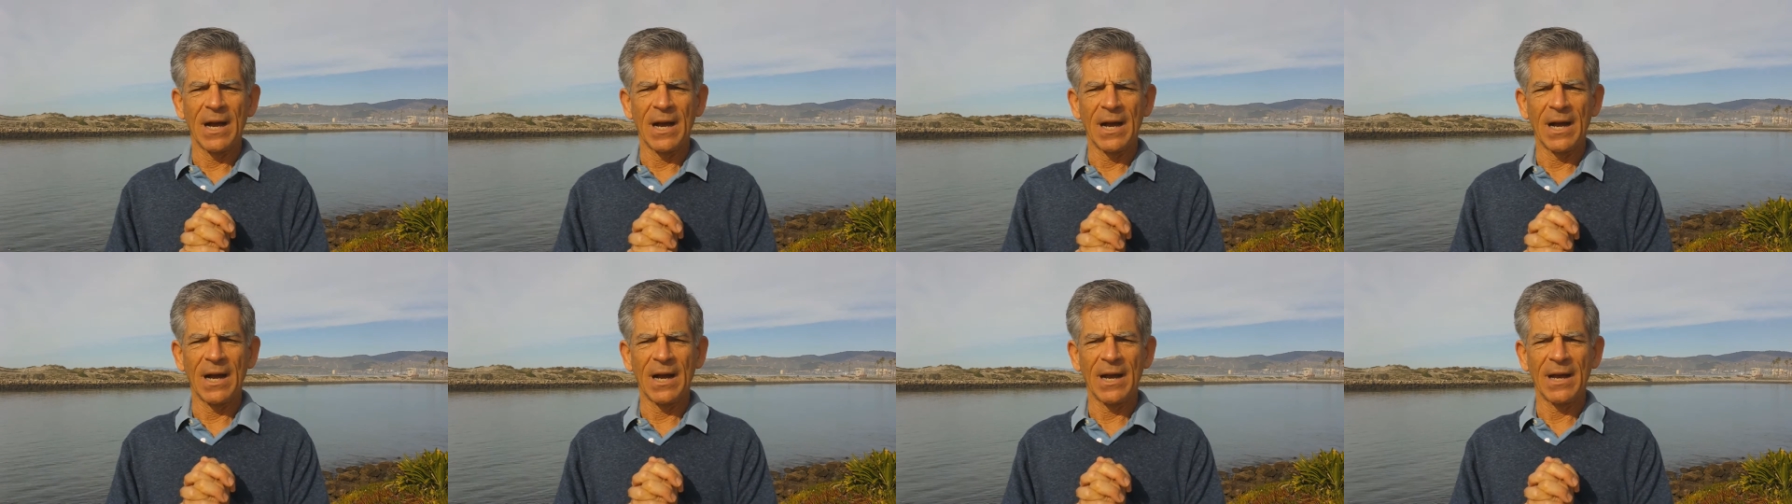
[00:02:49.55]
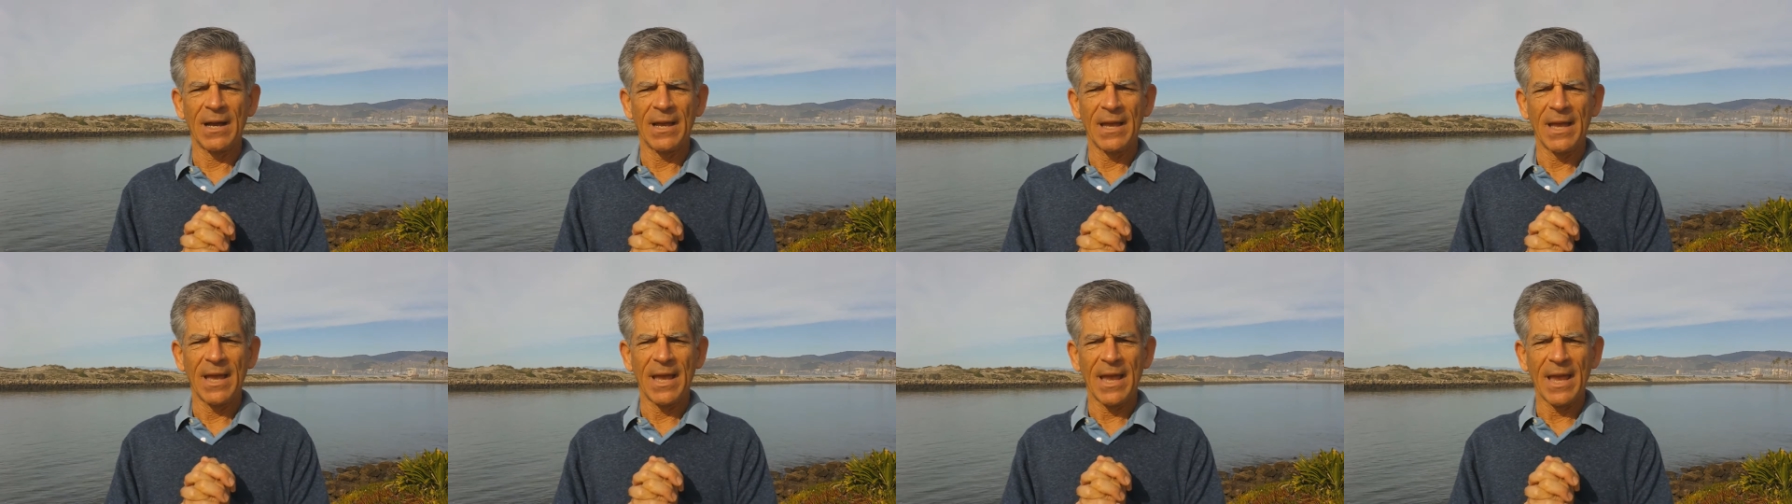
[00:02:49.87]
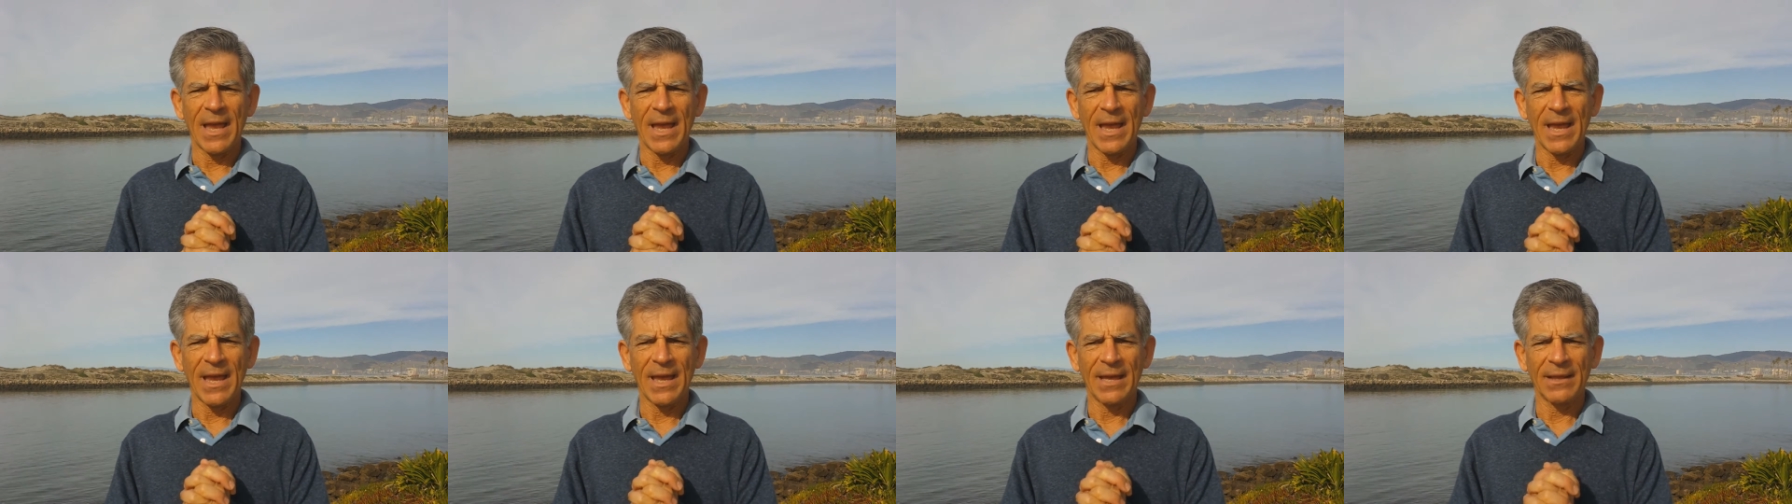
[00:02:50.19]
Uh,
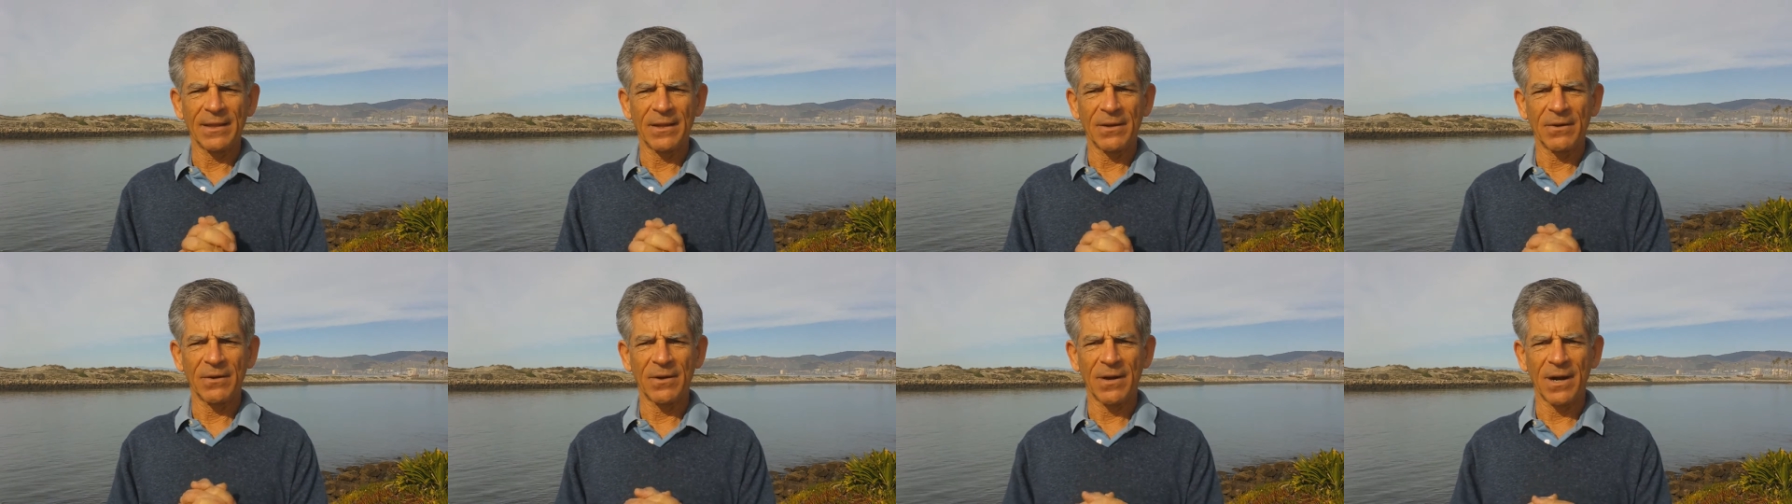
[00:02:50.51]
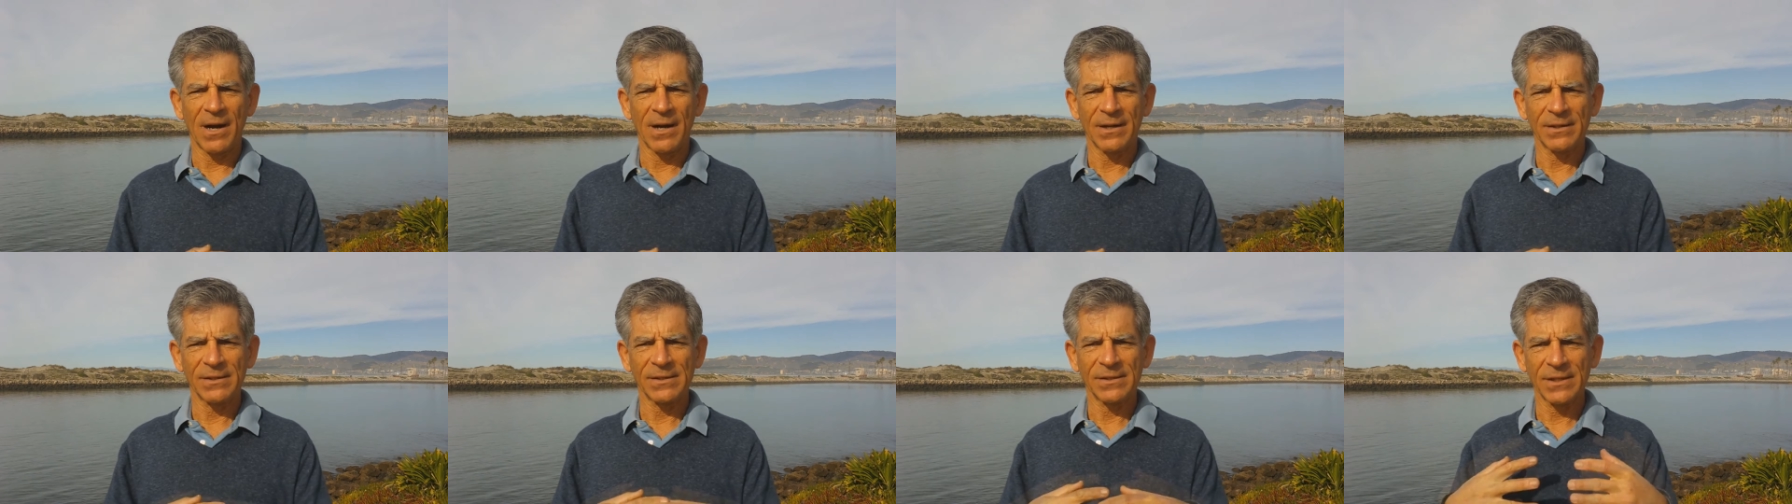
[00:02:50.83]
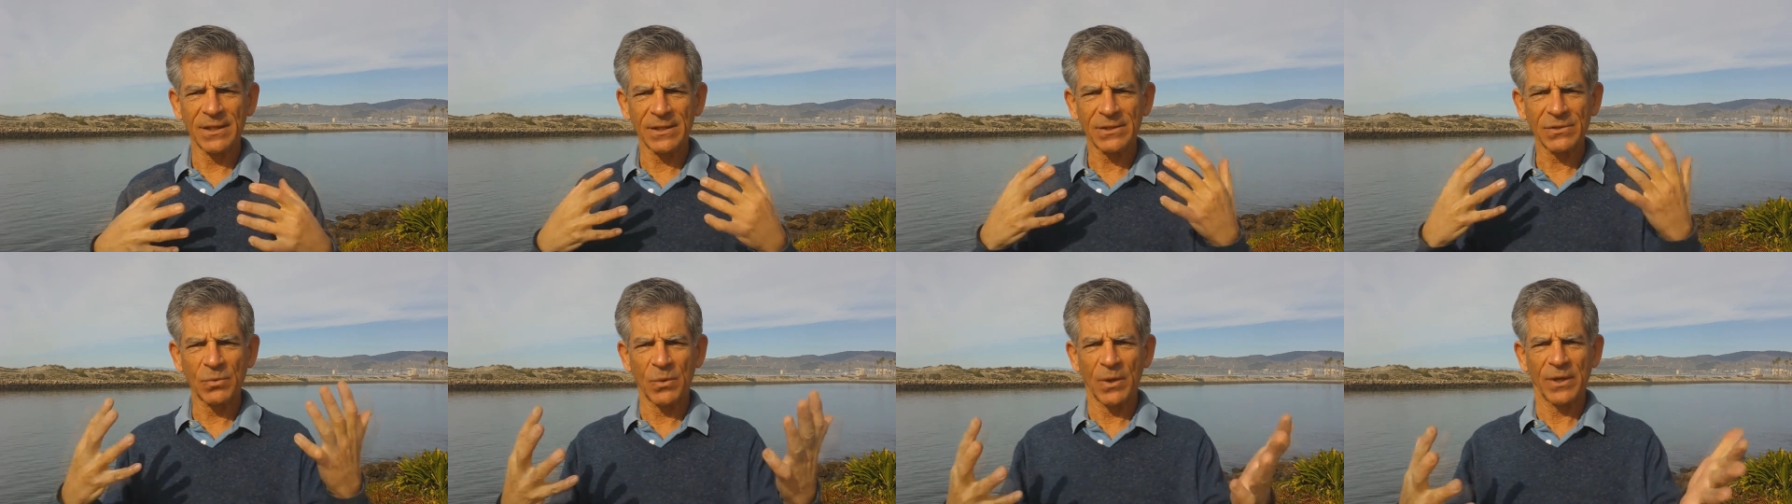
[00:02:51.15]
and there are
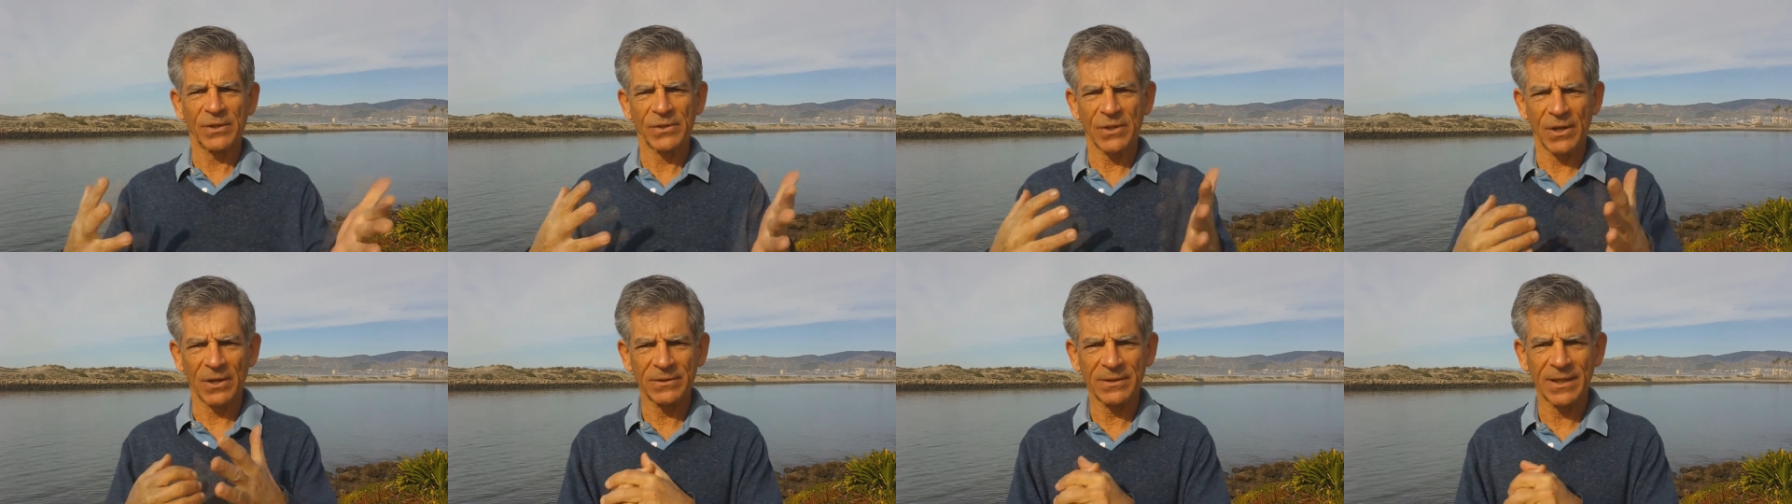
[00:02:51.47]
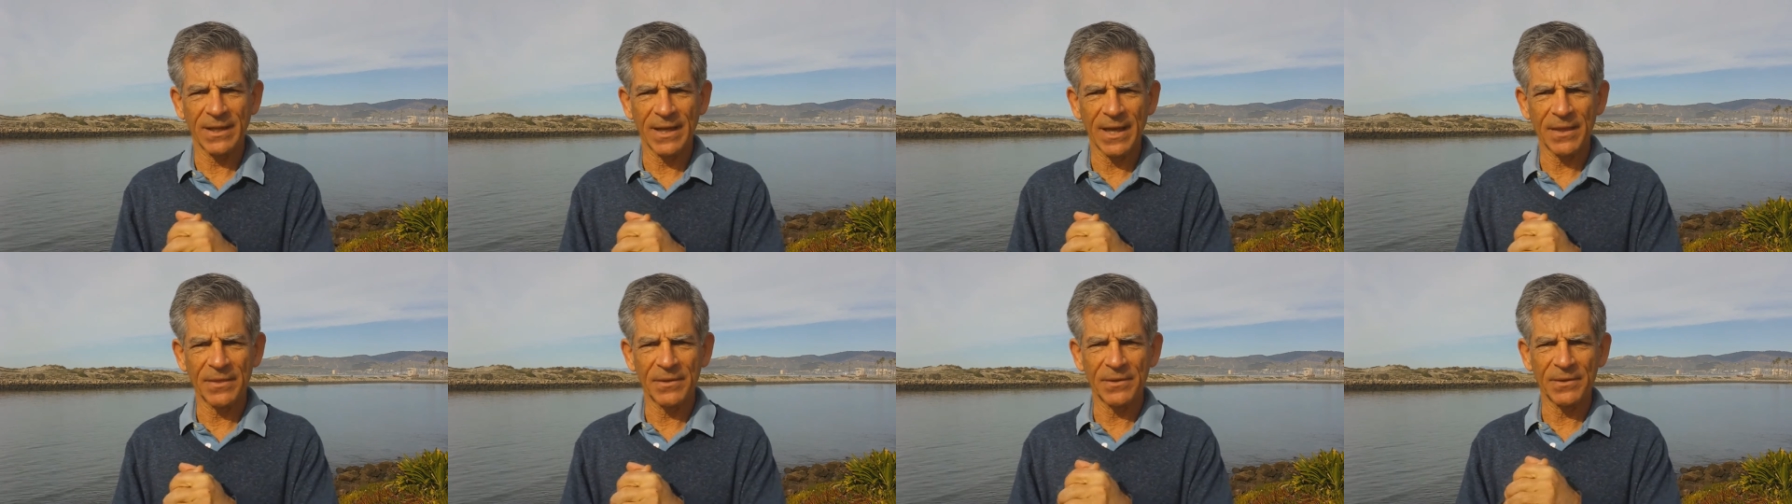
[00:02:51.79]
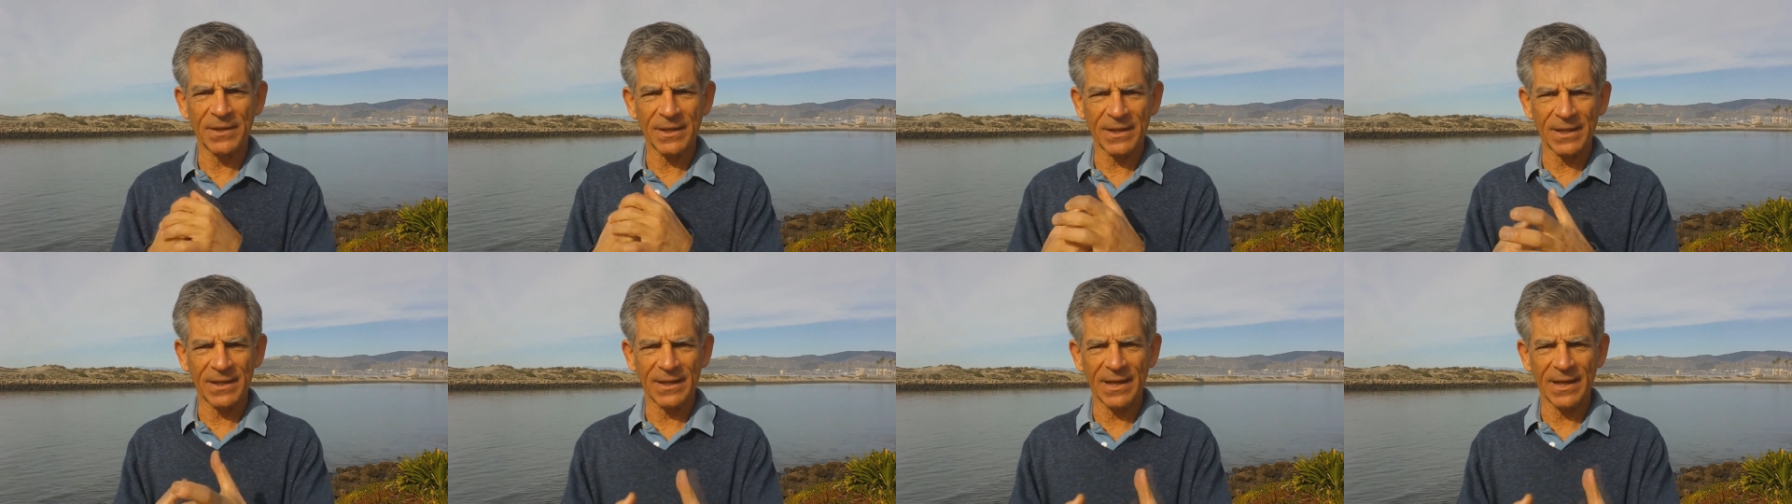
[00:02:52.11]
six ways altogether to